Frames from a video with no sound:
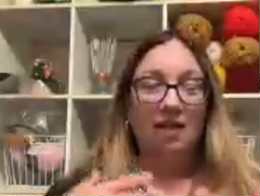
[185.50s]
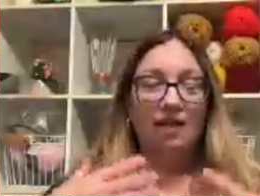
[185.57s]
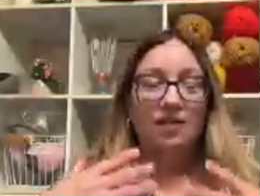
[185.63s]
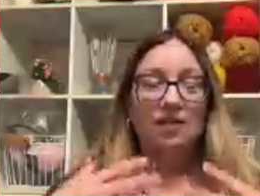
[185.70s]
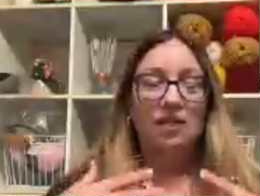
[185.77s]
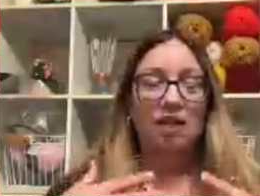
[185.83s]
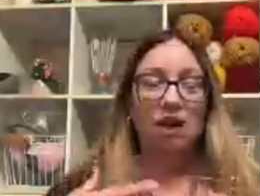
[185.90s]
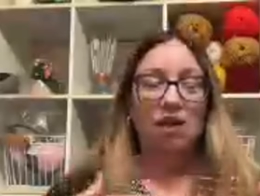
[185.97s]

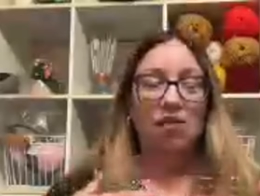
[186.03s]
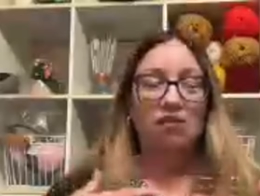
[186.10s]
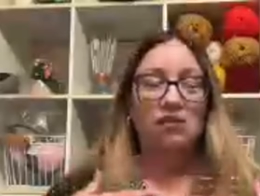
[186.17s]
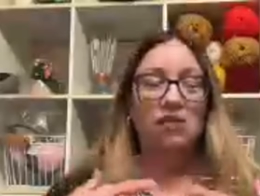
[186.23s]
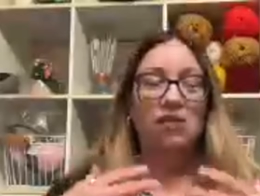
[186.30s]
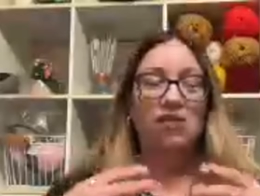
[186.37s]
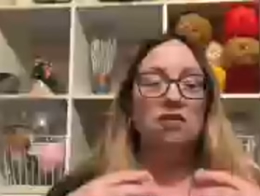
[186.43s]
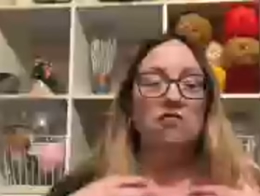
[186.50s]
The
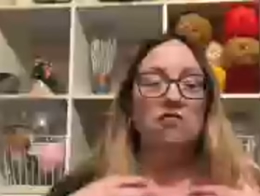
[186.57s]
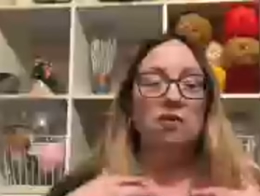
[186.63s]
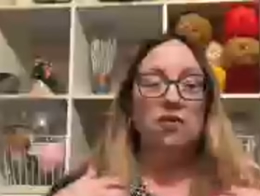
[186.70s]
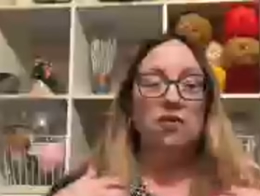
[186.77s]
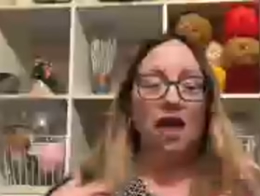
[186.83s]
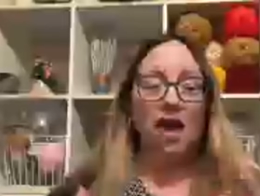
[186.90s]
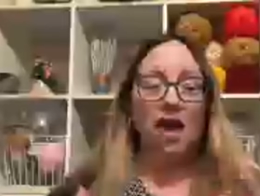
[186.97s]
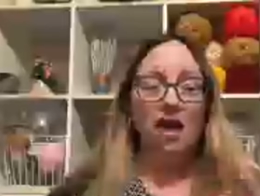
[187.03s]
yarn for
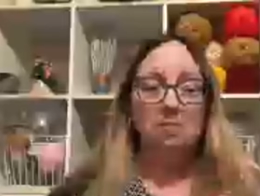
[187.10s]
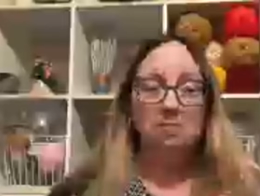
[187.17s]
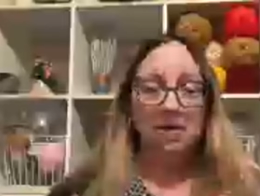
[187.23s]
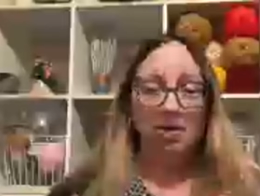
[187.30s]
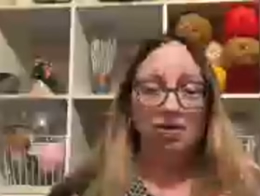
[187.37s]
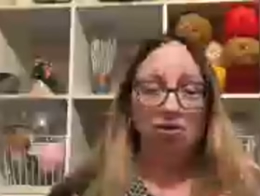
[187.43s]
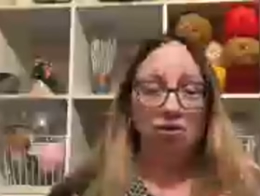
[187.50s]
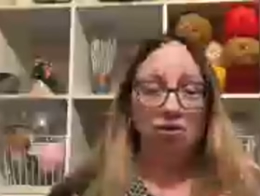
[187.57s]
that
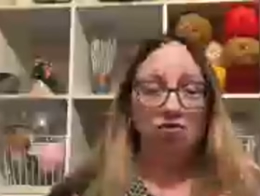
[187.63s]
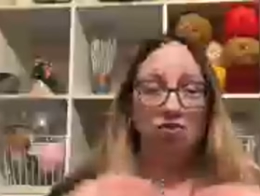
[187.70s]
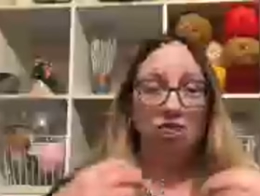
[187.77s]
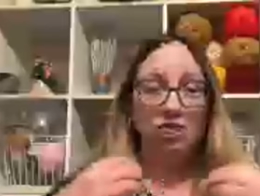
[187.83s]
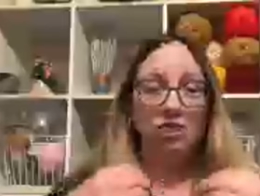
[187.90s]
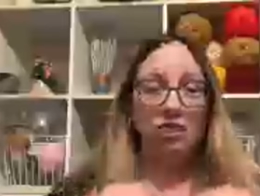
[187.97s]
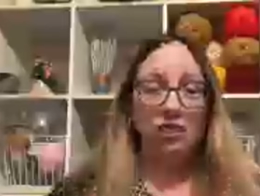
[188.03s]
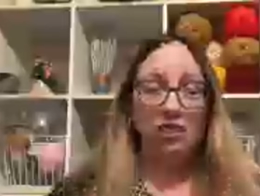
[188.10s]
picture
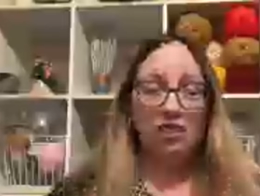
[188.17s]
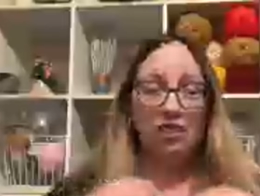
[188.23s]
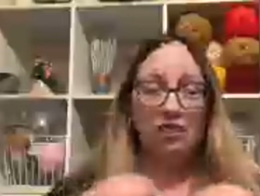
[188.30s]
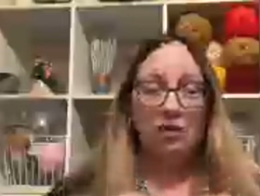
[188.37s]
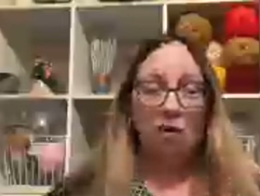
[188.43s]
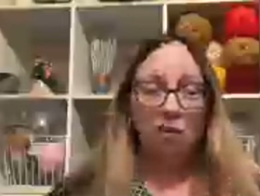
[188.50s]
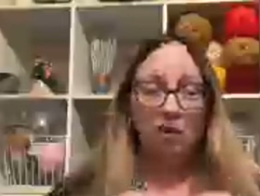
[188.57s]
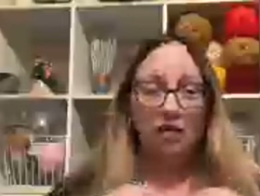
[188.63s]
just is
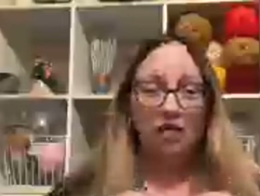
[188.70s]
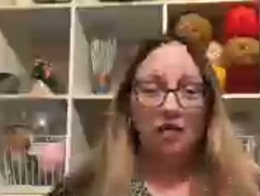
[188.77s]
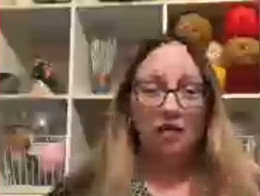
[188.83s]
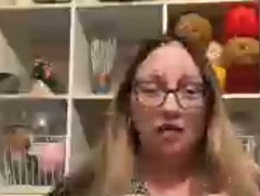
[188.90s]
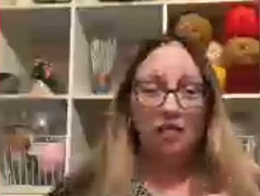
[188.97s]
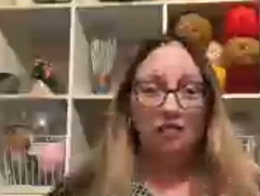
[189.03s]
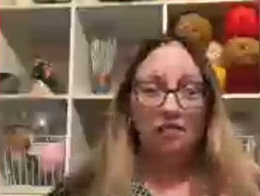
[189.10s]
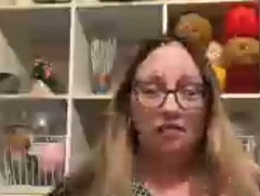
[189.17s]

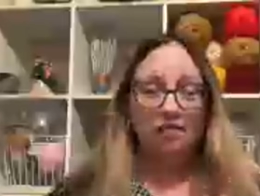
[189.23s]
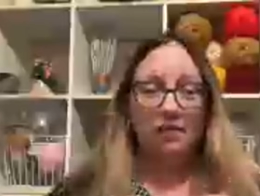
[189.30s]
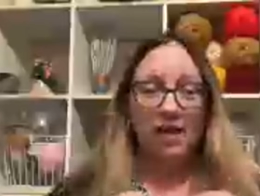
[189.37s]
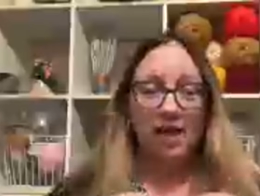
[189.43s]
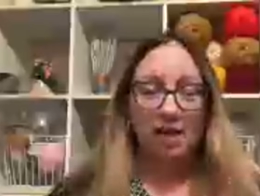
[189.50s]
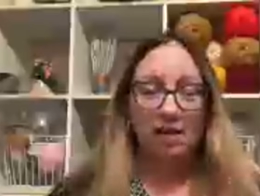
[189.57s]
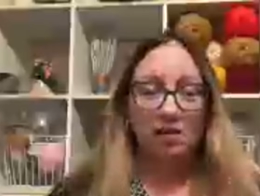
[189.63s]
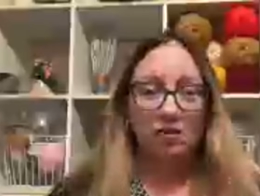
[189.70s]
only
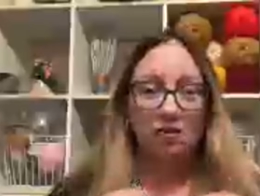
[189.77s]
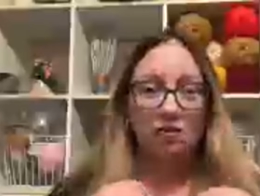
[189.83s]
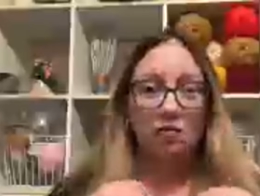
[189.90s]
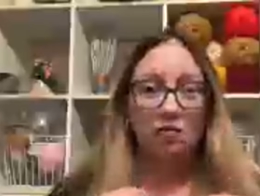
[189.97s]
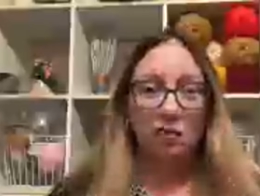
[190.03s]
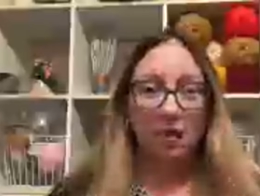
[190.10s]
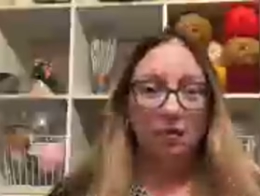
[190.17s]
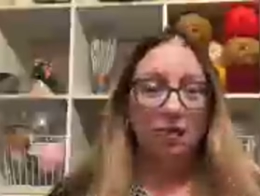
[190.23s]
held
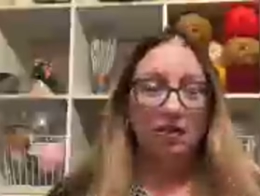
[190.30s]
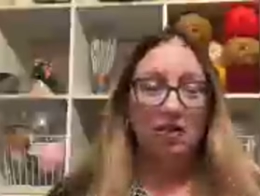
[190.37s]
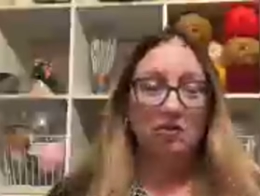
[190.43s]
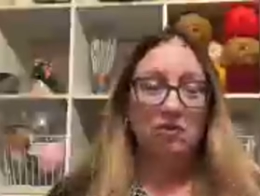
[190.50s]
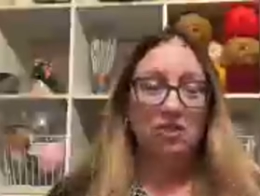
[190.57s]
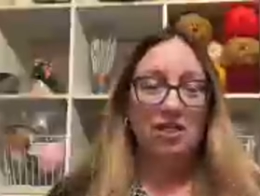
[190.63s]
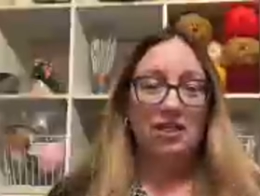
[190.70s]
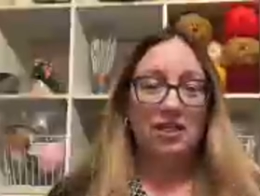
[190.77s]
right where
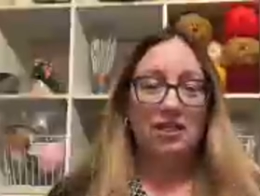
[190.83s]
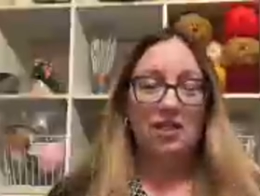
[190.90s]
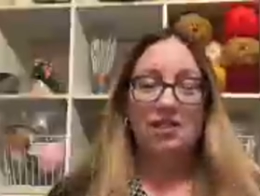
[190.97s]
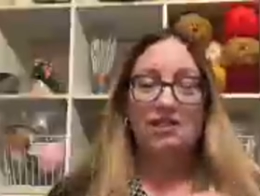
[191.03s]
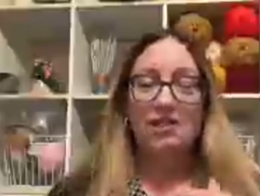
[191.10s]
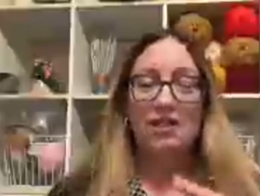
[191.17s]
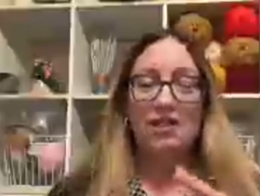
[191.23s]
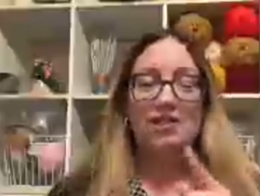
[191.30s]
you're knitting. It
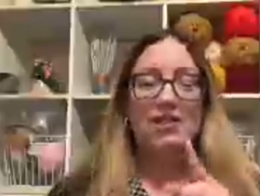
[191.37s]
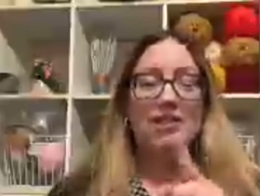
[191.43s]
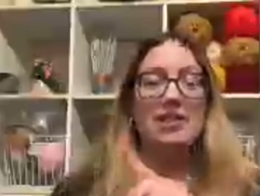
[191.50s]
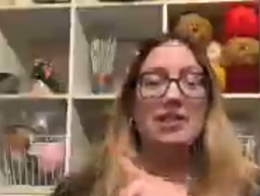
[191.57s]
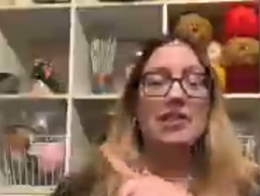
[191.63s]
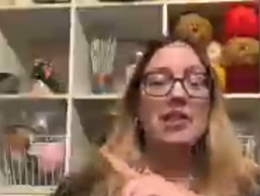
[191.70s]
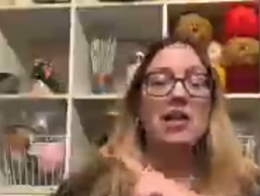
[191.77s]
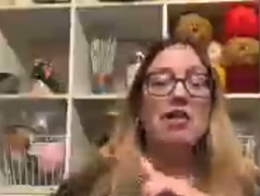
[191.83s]
doesn't
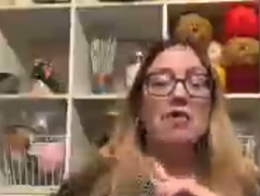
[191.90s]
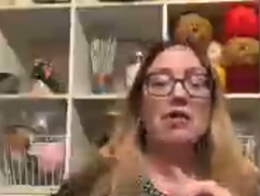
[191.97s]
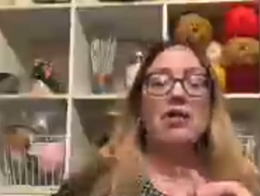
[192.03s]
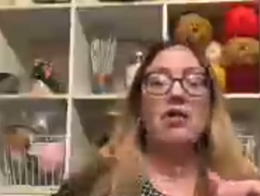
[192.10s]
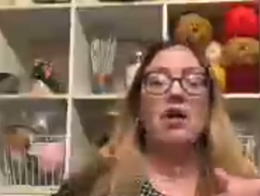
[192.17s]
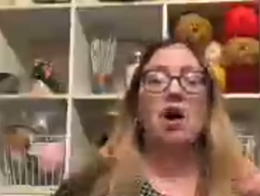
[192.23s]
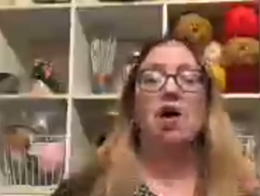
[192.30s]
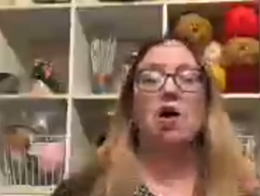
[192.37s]
get carried
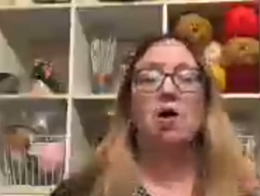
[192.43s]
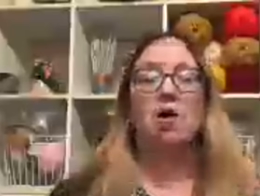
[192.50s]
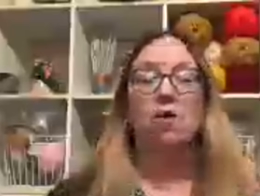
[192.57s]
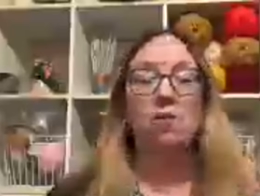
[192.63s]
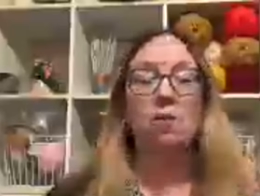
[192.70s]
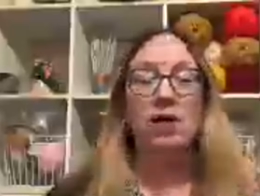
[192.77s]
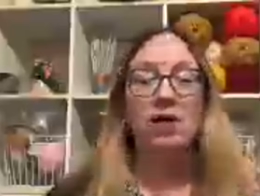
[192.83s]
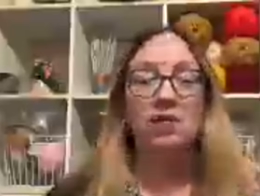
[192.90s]
all the
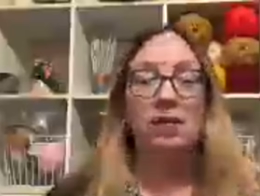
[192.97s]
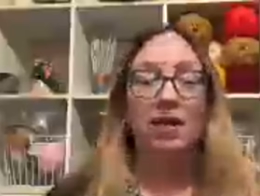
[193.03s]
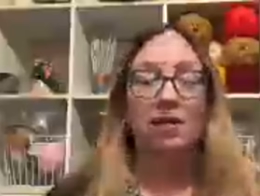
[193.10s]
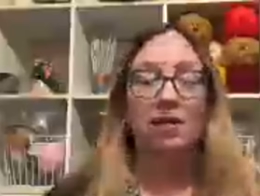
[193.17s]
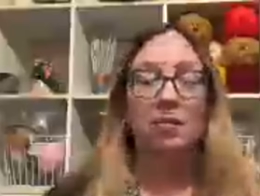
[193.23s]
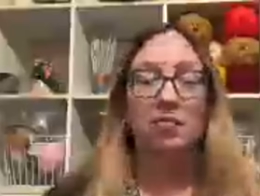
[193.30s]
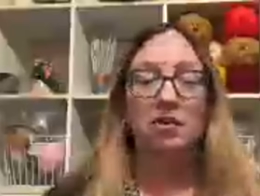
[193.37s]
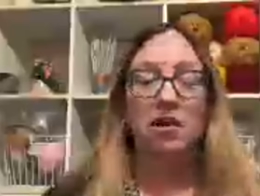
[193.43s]
way around
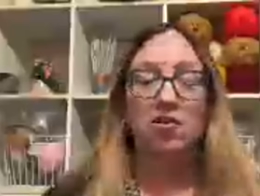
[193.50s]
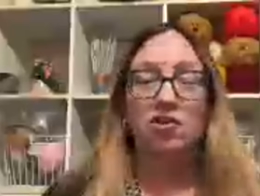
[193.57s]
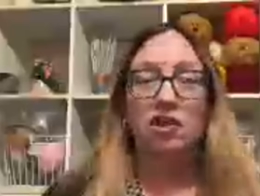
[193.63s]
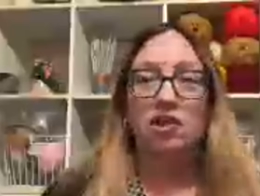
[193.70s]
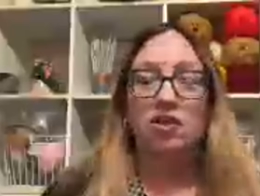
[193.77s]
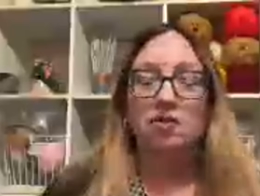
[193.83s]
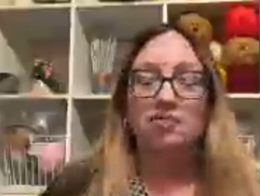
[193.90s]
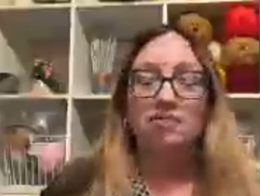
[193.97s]
the
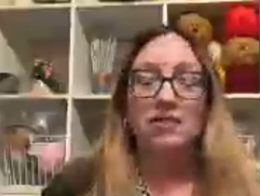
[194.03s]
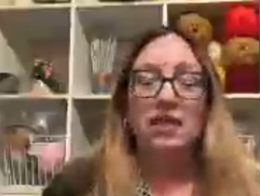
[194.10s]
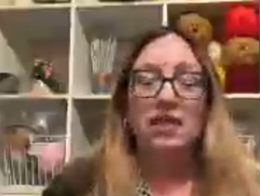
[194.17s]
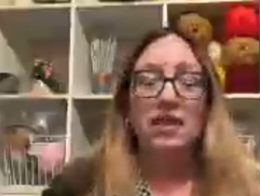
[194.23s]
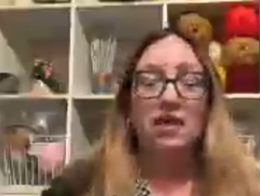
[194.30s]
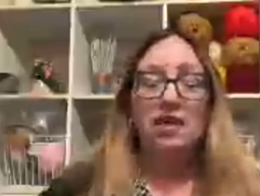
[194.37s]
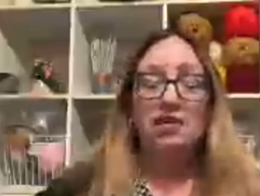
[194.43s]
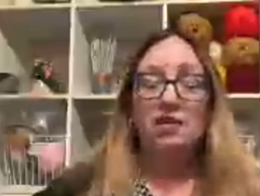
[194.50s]
project.
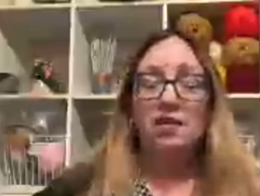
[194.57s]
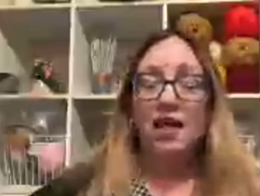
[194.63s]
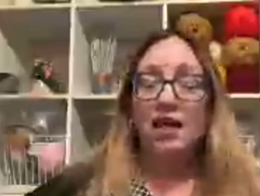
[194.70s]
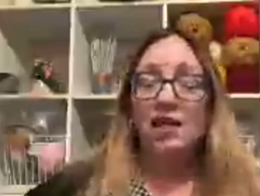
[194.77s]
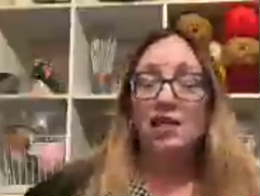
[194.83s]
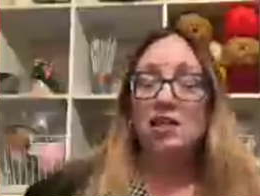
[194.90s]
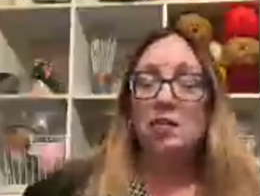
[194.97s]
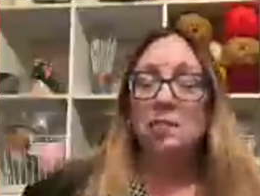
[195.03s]
So that
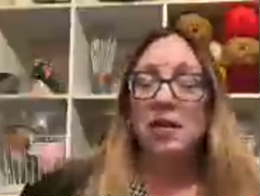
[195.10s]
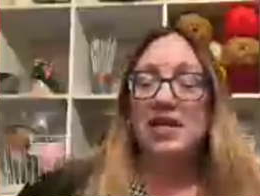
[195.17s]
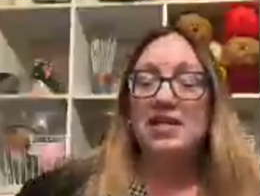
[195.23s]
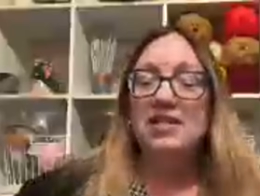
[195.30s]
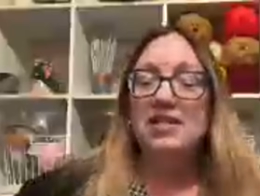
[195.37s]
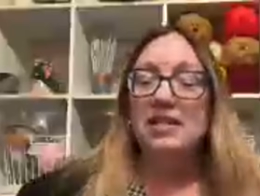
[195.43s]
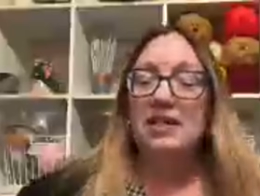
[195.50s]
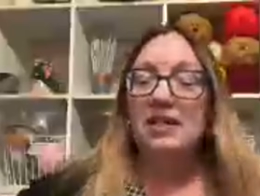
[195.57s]
is the
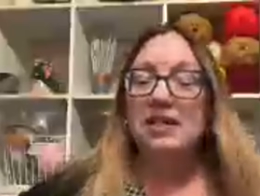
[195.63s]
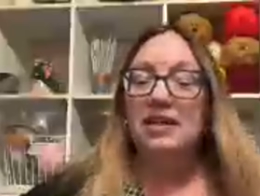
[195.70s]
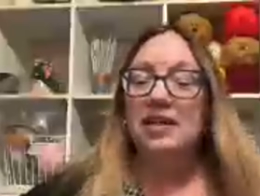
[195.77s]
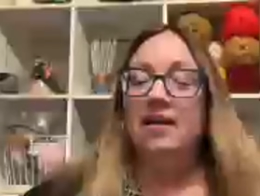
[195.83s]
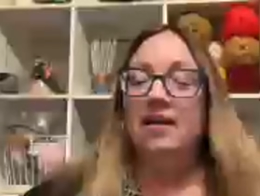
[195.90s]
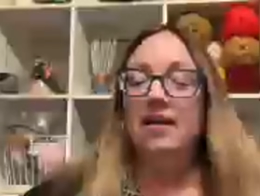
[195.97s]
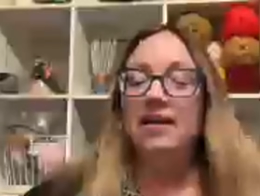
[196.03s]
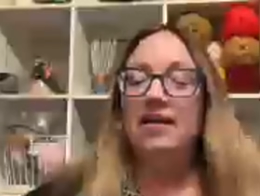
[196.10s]
basic
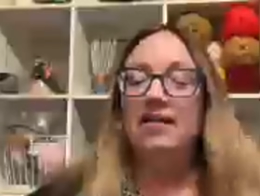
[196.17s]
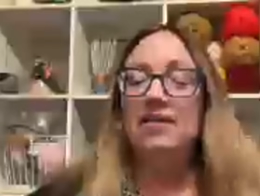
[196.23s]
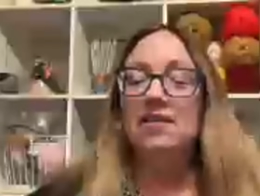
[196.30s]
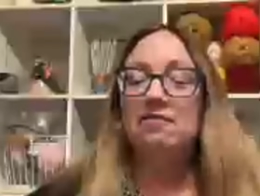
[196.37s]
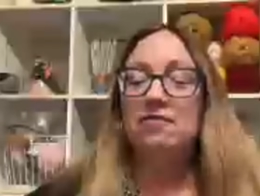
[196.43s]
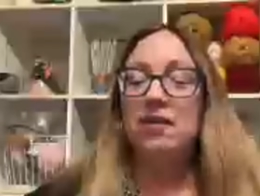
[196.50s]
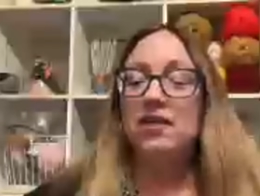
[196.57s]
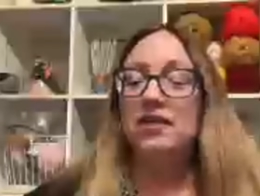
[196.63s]

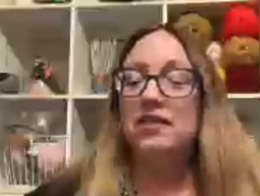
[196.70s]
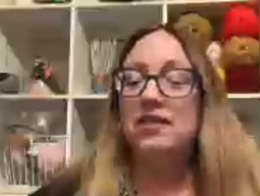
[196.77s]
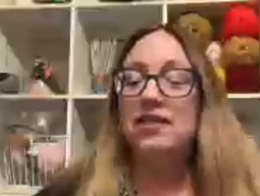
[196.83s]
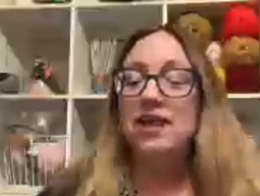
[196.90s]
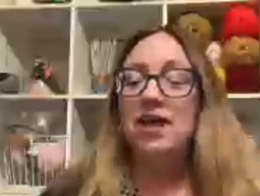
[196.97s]
difference.